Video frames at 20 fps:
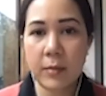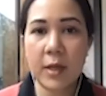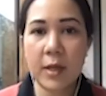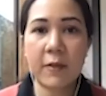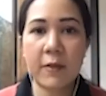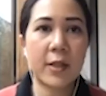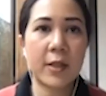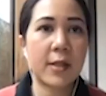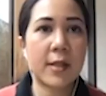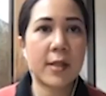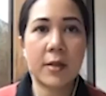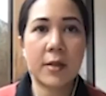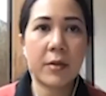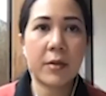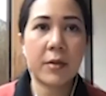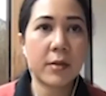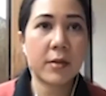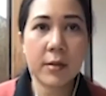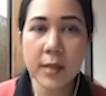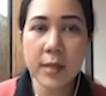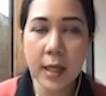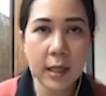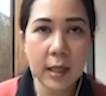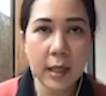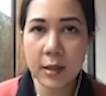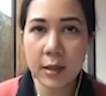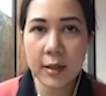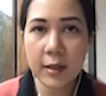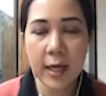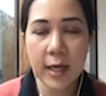If it's a
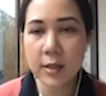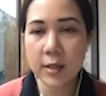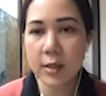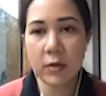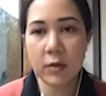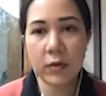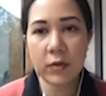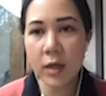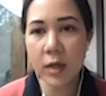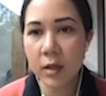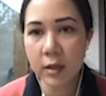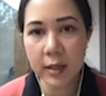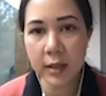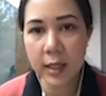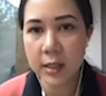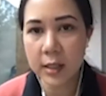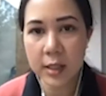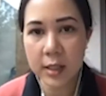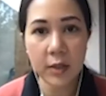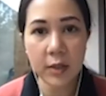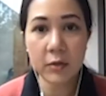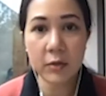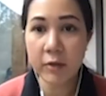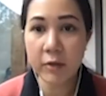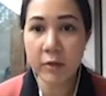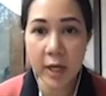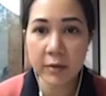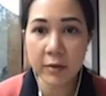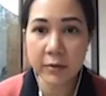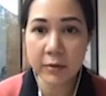second connection, third connection, a
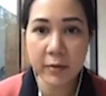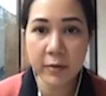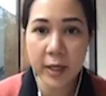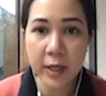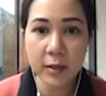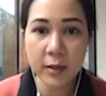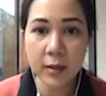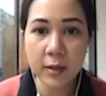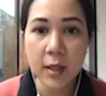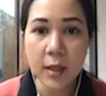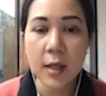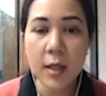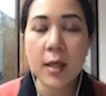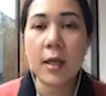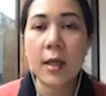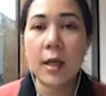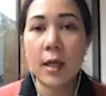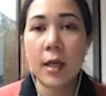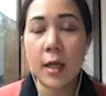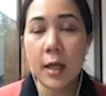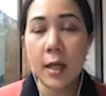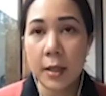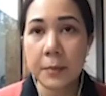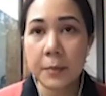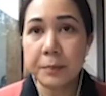friend of friend, uh,